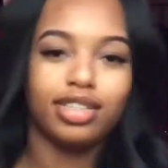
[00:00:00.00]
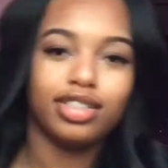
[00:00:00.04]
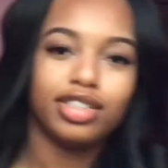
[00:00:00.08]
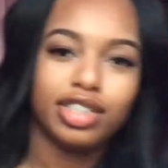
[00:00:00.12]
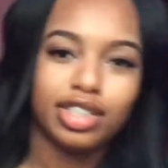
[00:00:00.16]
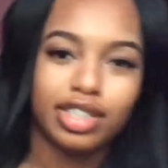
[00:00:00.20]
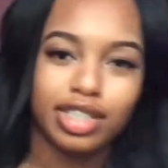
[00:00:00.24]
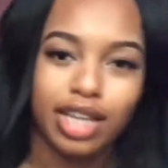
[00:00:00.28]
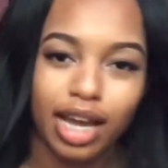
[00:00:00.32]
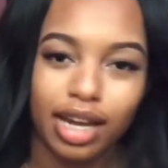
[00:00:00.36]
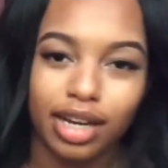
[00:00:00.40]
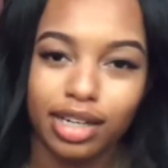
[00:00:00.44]

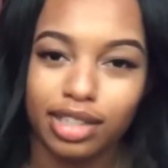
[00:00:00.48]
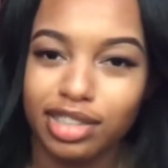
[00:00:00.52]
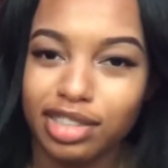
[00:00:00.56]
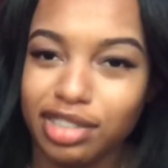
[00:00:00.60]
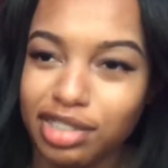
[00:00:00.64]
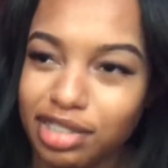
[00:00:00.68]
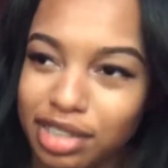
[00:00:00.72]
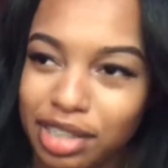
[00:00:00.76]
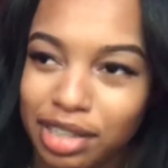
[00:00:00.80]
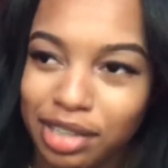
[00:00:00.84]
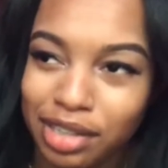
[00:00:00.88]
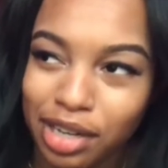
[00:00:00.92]
she's
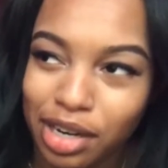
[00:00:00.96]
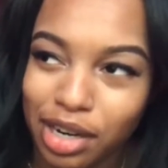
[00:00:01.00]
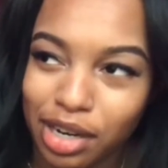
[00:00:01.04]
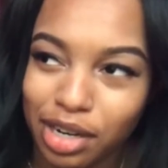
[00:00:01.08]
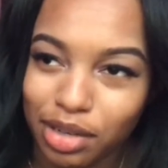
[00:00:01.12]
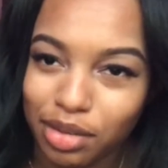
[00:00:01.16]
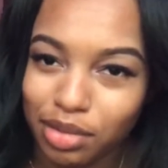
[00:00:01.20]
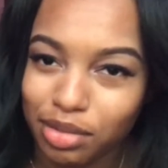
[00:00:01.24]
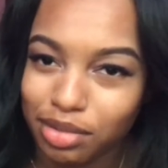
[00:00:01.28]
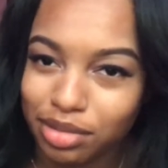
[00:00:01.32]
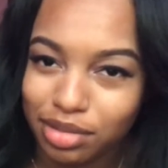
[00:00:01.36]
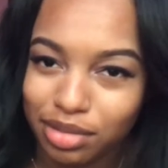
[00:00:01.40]
in
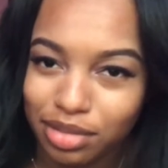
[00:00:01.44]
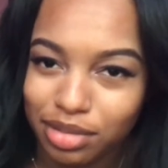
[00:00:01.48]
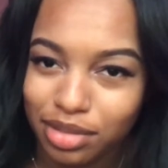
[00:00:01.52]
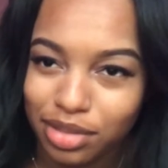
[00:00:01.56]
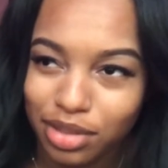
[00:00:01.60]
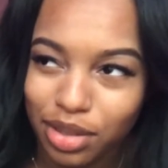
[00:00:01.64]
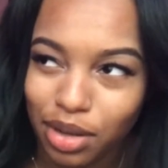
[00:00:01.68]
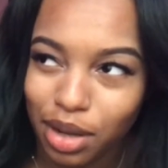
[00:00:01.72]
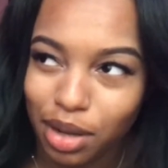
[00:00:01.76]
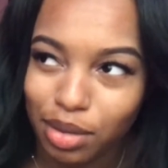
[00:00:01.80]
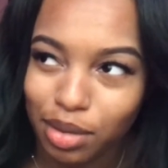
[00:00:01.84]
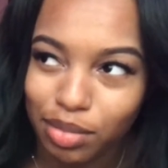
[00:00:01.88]
there,
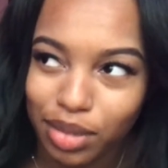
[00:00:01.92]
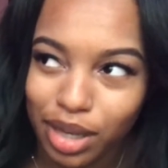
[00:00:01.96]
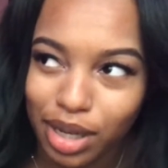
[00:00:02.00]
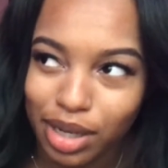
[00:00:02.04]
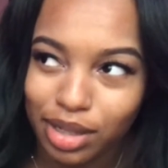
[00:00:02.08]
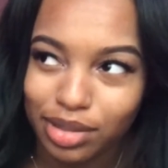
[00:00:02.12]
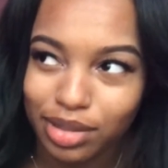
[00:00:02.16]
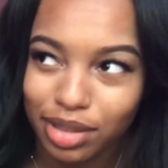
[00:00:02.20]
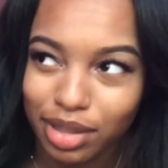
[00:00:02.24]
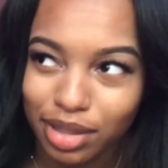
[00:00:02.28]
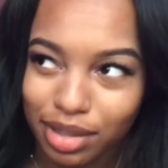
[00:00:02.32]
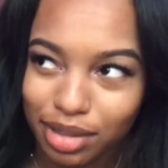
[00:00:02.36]
so I'm
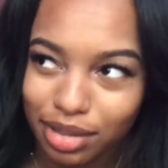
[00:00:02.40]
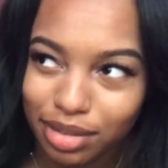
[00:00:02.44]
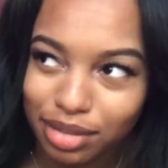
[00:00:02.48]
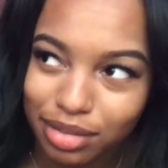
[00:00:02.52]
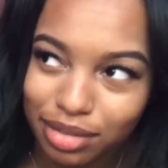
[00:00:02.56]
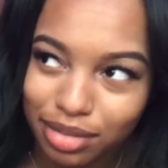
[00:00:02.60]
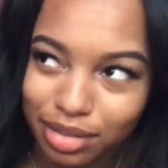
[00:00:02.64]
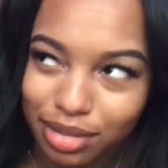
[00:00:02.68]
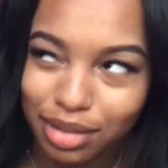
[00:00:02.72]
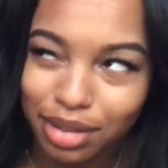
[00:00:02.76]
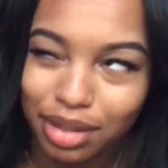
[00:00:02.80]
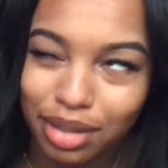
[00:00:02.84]
like trying
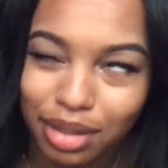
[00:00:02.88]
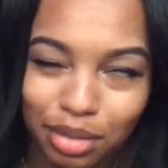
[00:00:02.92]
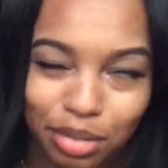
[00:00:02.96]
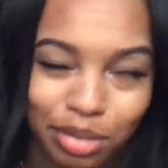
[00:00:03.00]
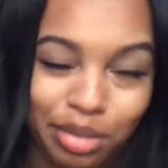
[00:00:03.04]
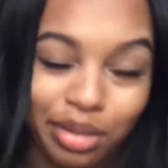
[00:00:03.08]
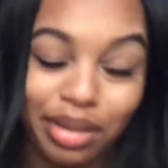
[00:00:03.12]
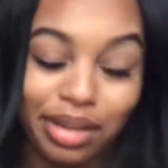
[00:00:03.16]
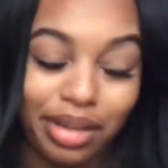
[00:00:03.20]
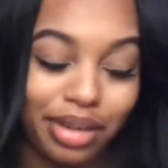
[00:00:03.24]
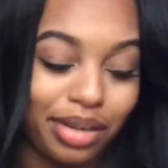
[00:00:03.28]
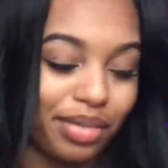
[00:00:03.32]

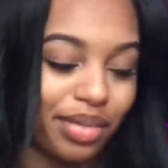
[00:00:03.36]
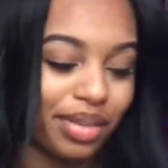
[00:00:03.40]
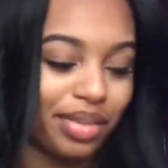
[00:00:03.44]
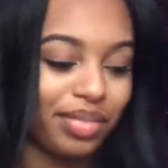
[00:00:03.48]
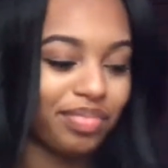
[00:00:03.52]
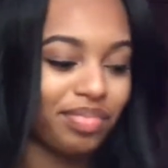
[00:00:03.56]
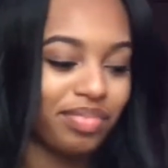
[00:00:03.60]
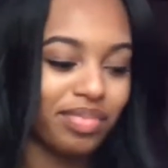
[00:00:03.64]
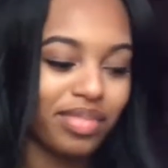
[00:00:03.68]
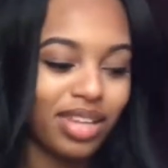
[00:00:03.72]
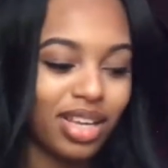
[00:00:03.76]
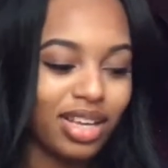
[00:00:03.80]
to, anyway.
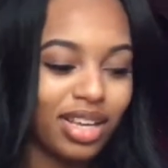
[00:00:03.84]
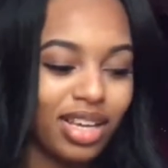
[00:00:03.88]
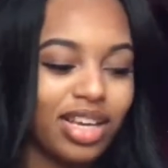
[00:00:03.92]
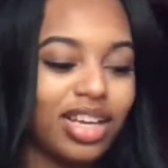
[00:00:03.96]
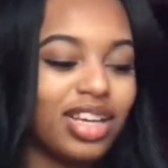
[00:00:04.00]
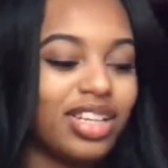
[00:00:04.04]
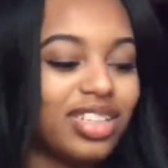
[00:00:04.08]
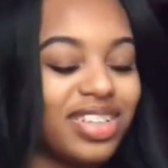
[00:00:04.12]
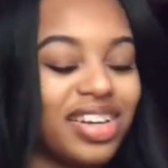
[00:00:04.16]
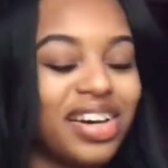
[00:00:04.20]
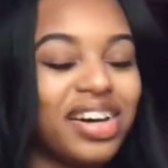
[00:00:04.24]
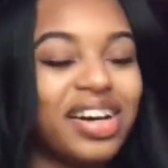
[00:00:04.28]

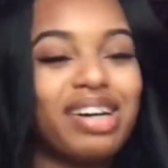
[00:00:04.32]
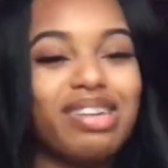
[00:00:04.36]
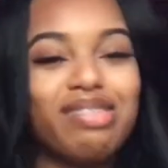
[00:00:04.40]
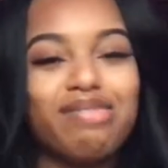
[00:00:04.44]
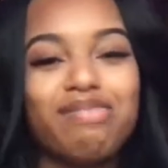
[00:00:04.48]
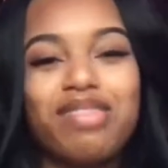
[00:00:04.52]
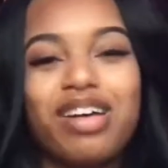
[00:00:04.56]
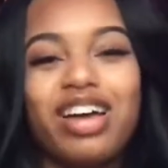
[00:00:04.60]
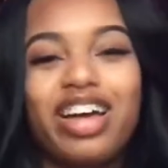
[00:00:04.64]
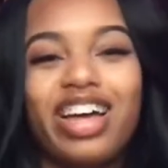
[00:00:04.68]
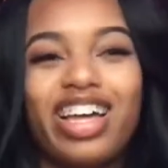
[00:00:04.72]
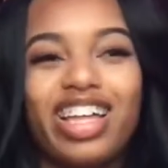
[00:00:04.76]

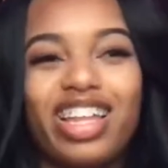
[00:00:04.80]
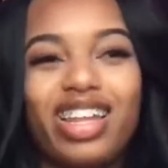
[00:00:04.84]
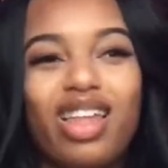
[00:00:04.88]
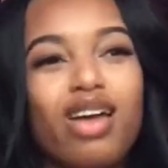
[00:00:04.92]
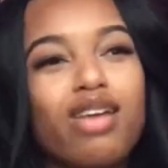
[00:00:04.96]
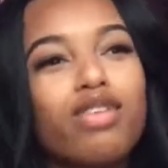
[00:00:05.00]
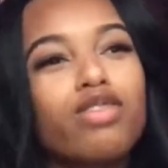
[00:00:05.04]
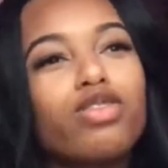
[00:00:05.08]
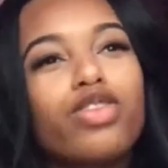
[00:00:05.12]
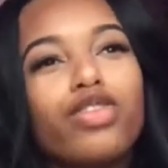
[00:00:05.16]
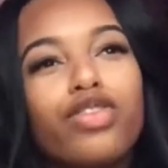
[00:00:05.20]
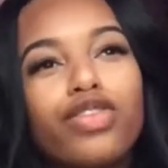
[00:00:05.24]
So
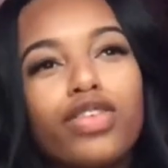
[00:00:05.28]
like the